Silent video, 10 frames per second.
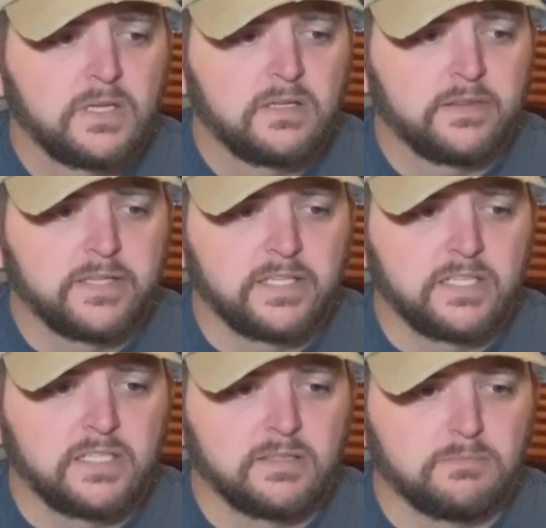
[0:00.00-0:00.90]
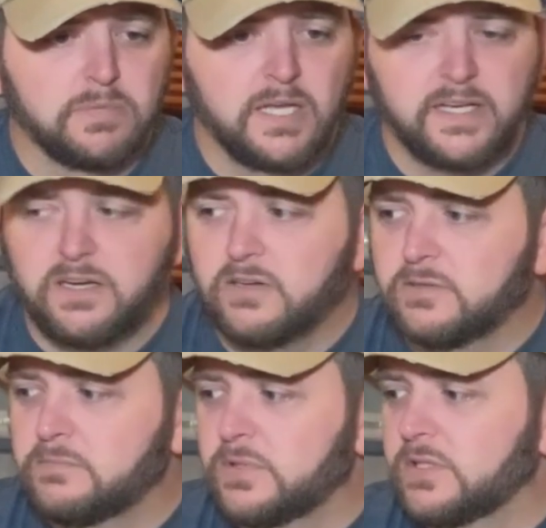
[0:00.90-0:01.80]
The Black
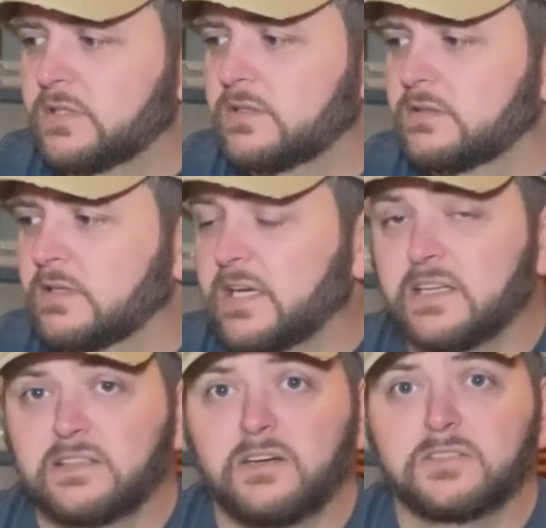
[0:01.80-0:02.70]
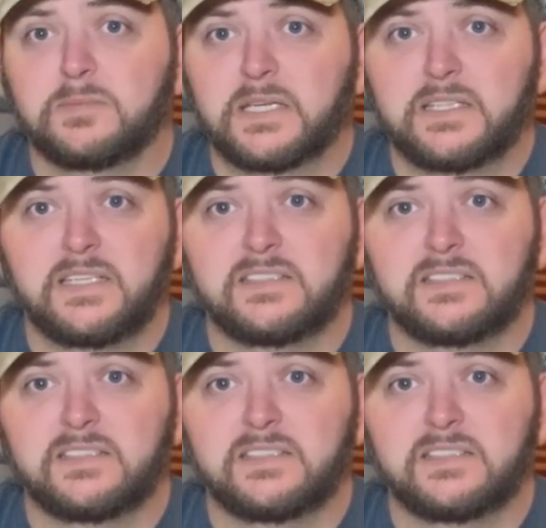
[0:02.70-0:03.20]
Autumn book, kind of talked about that.